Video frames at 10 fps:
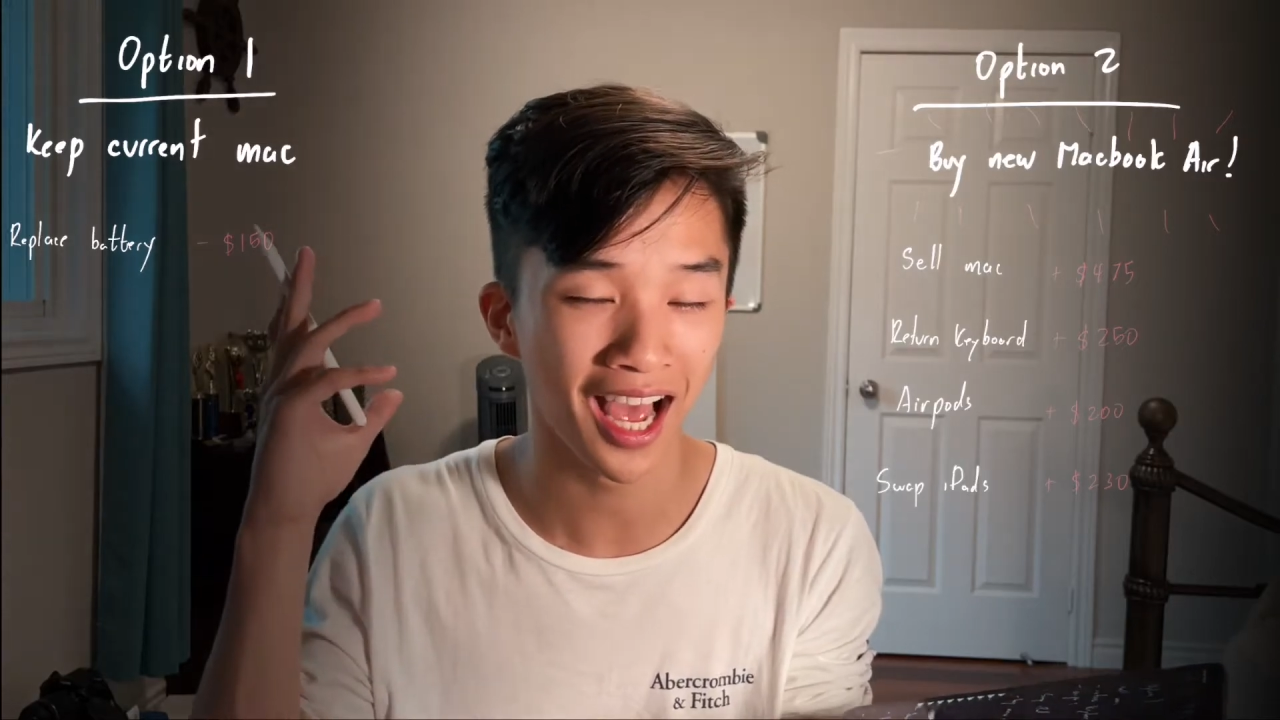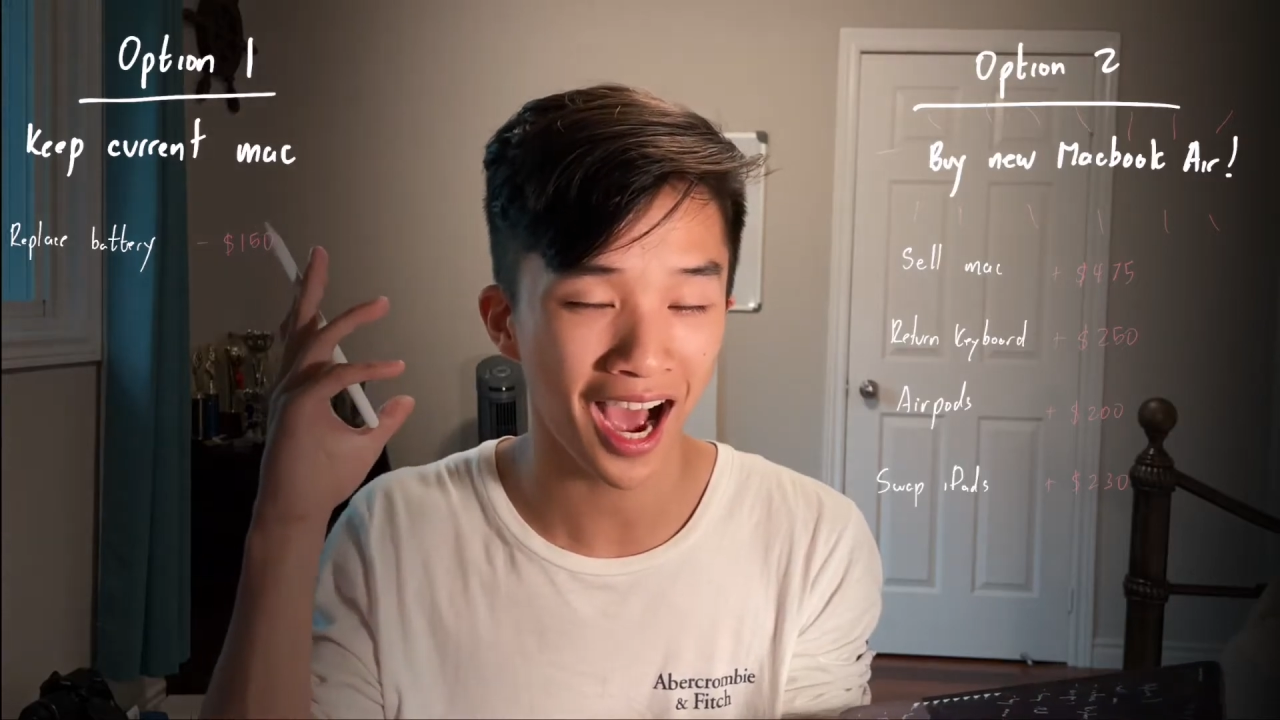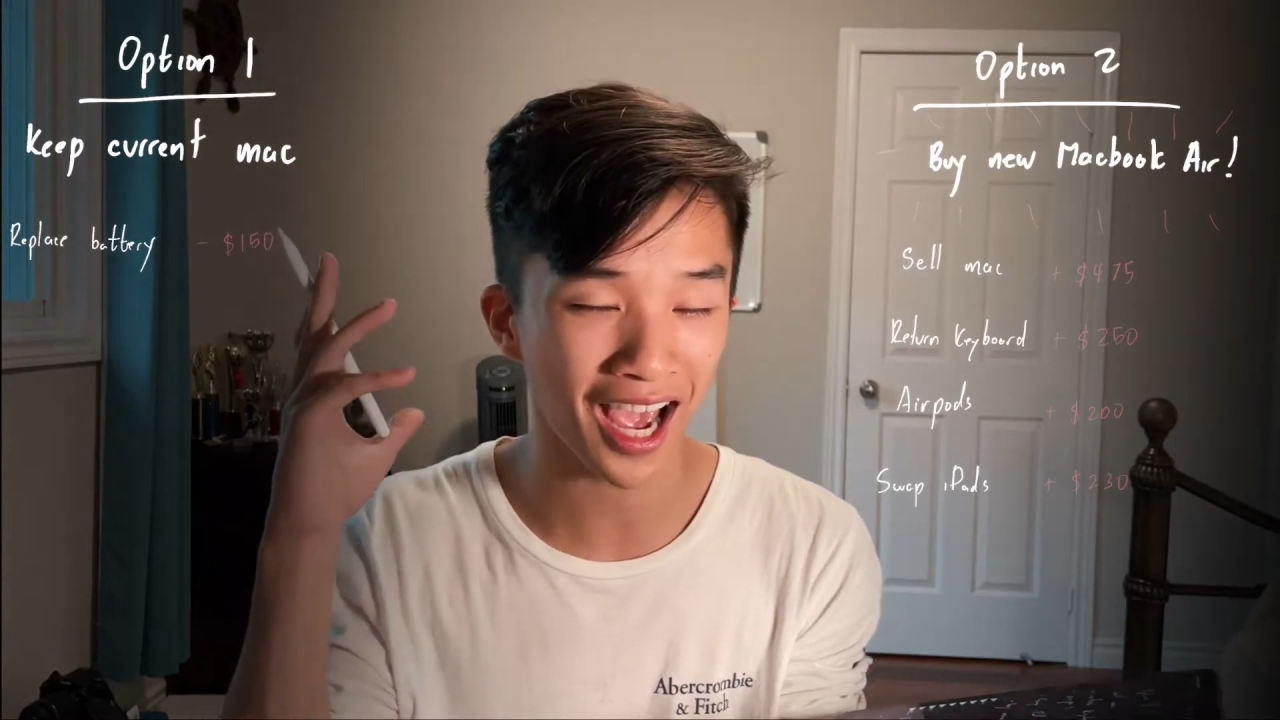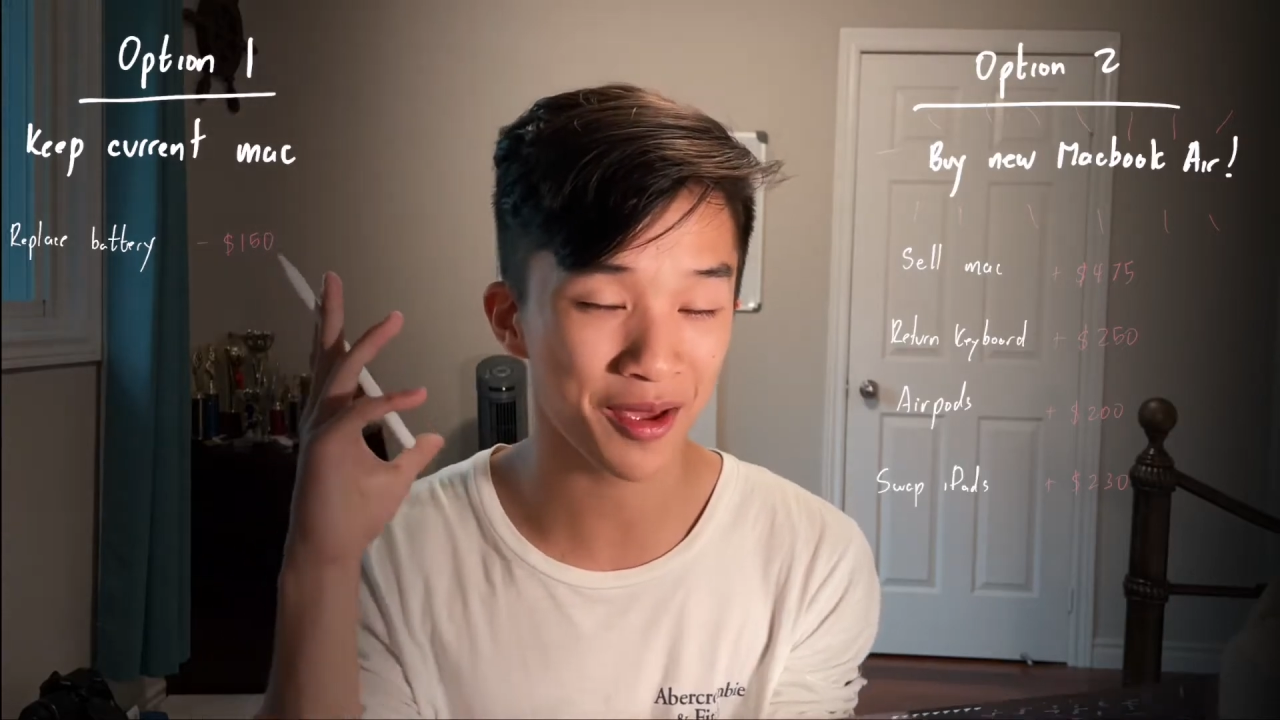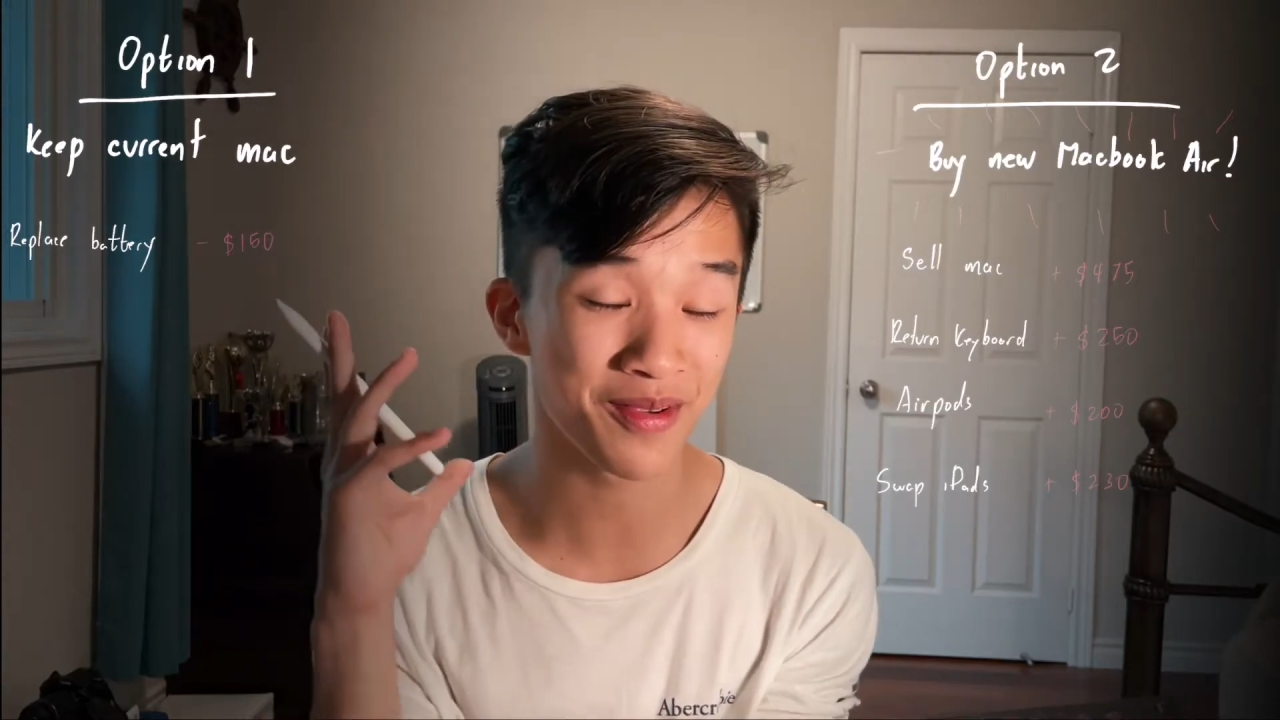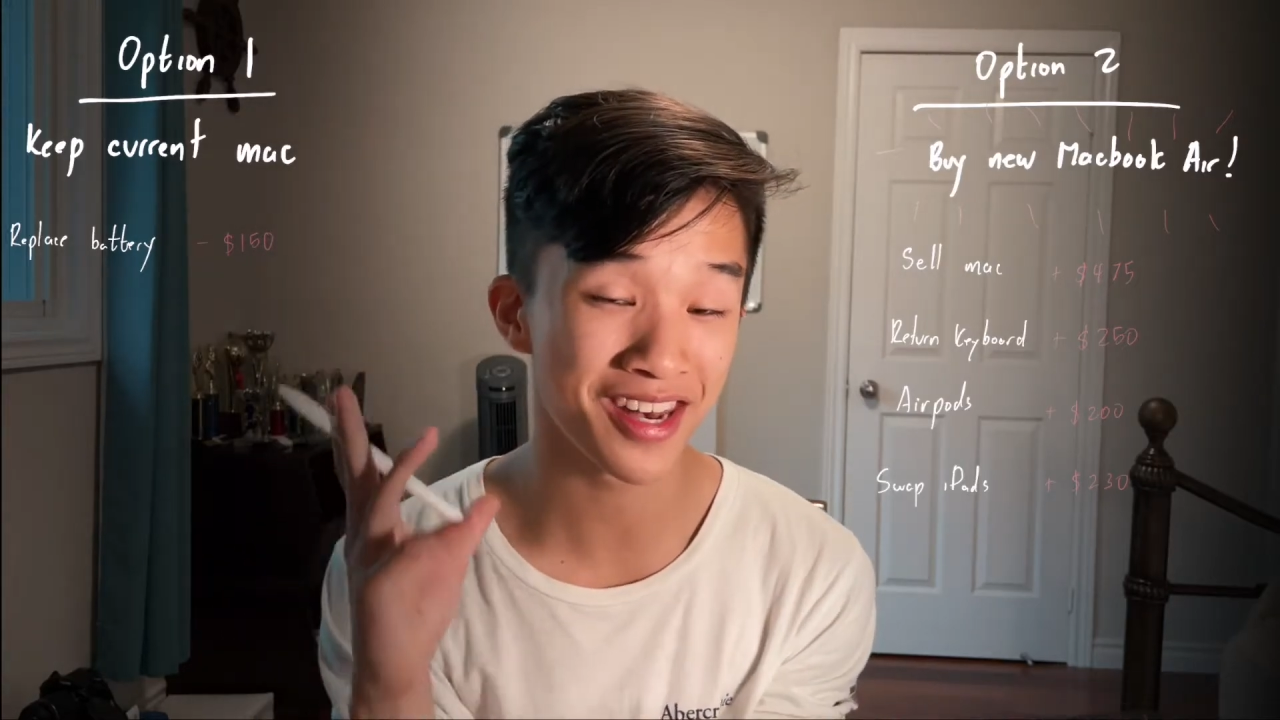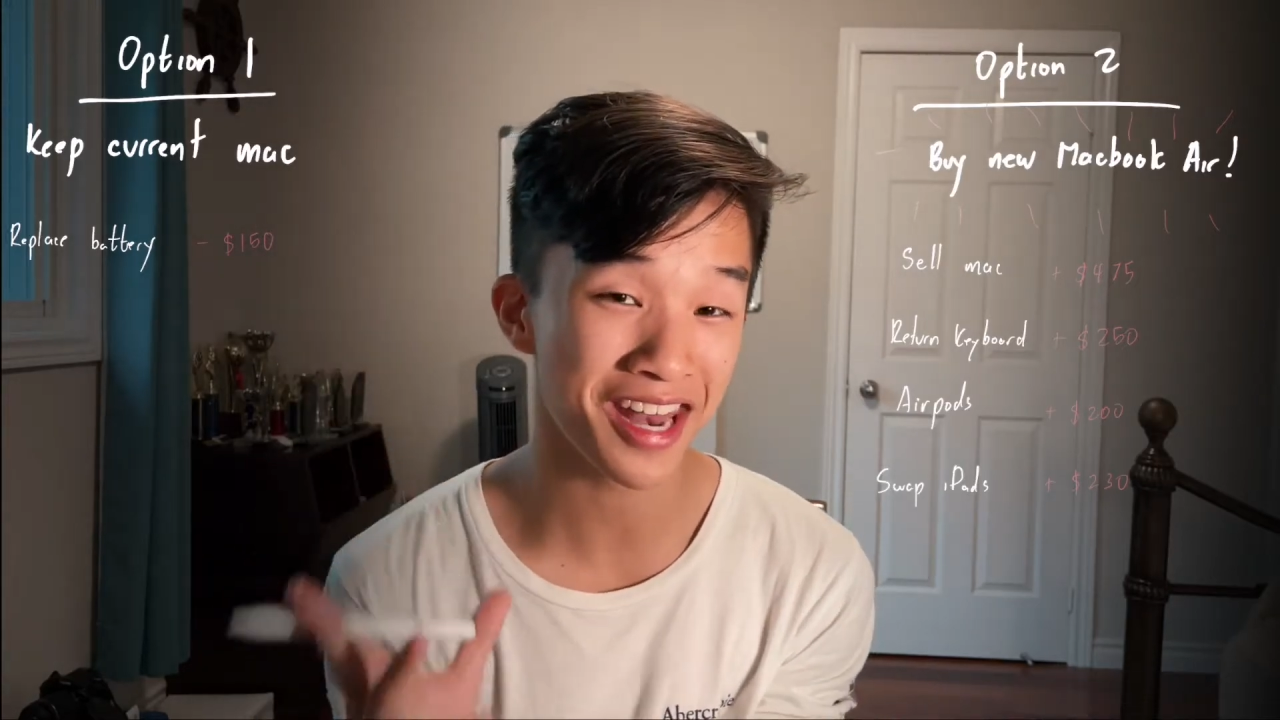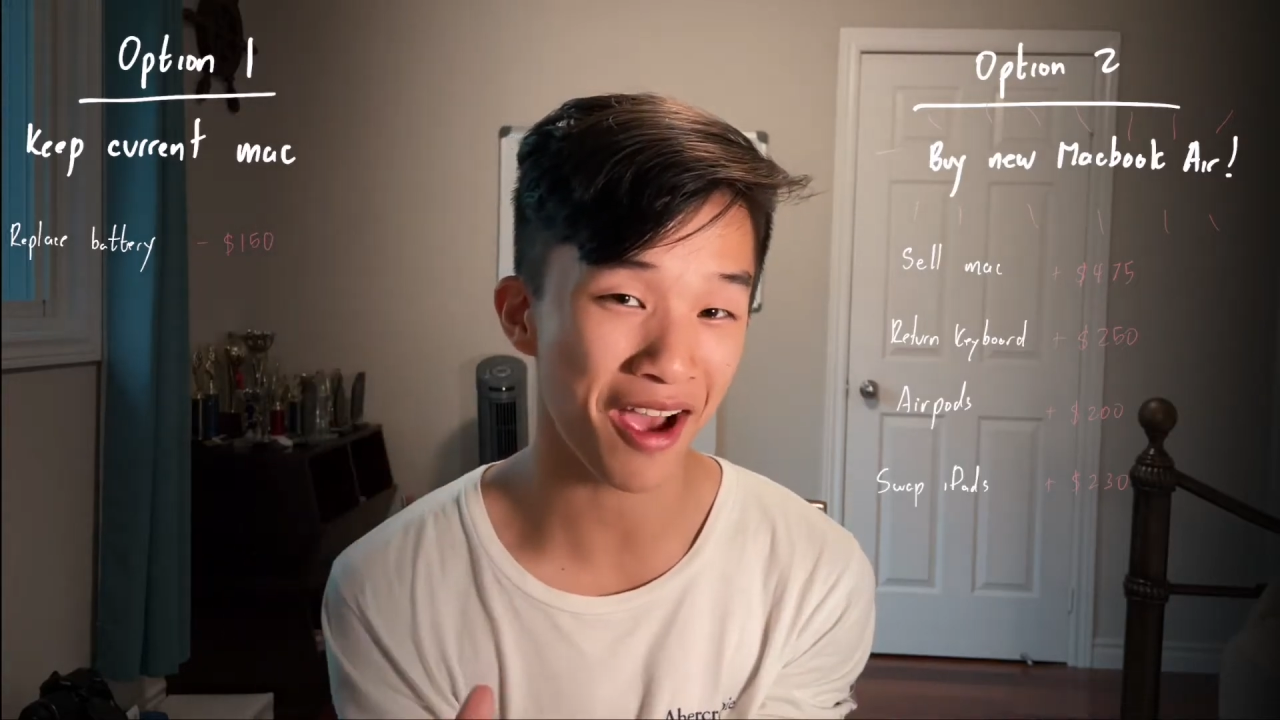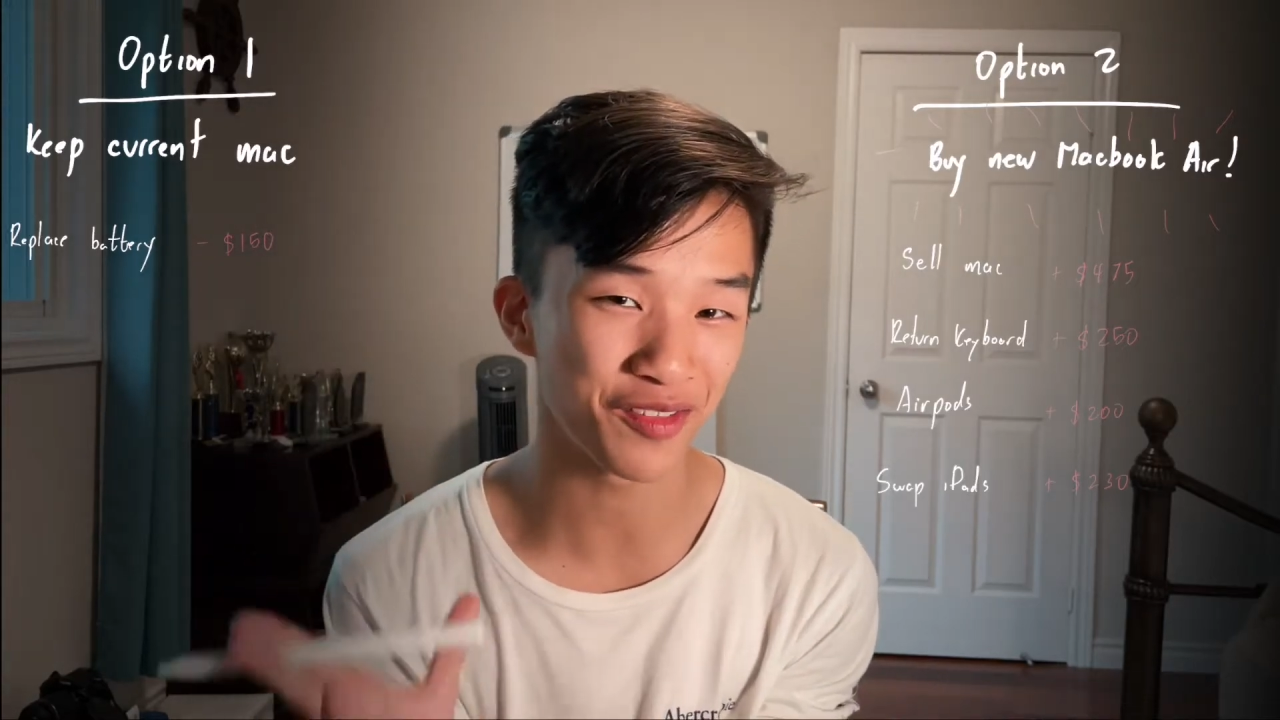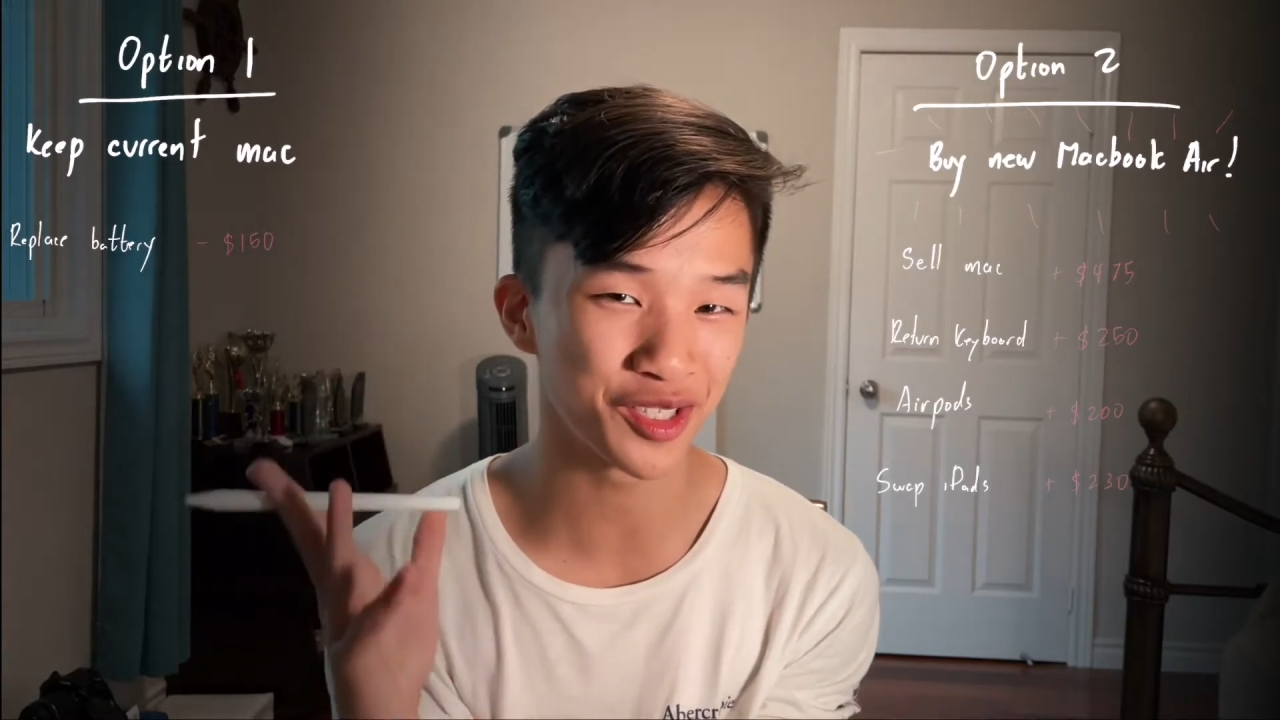I am
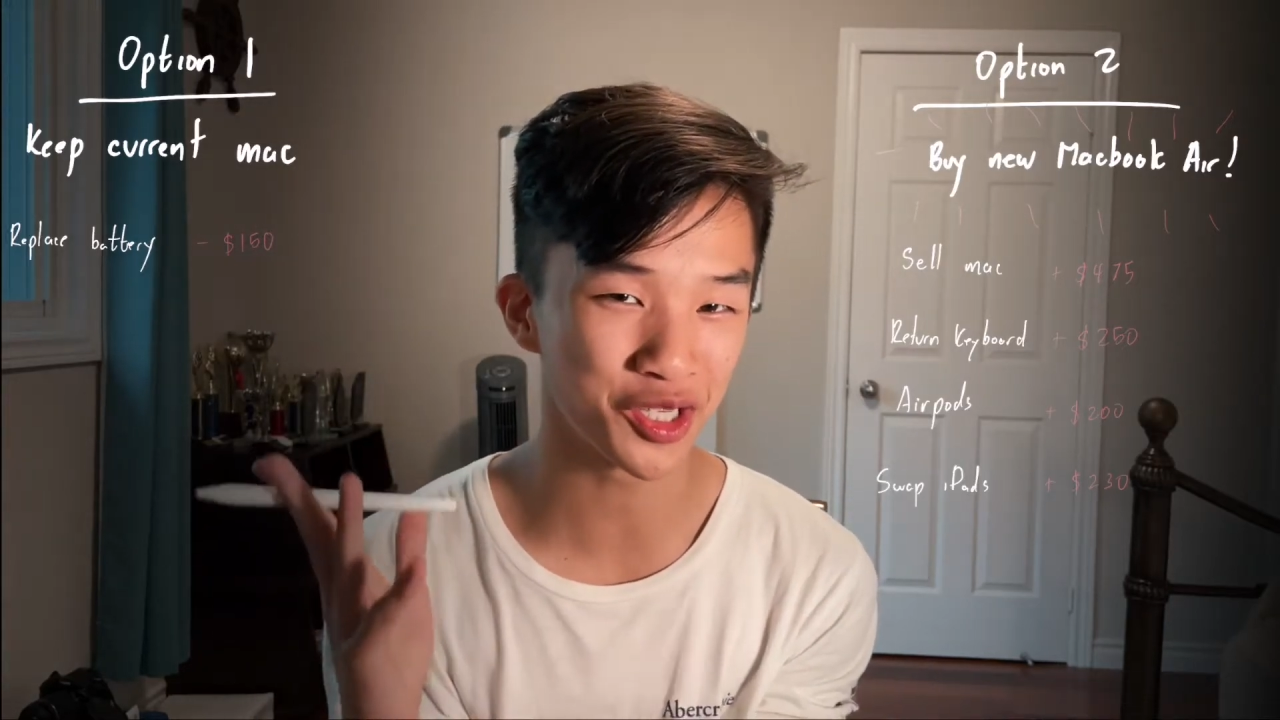never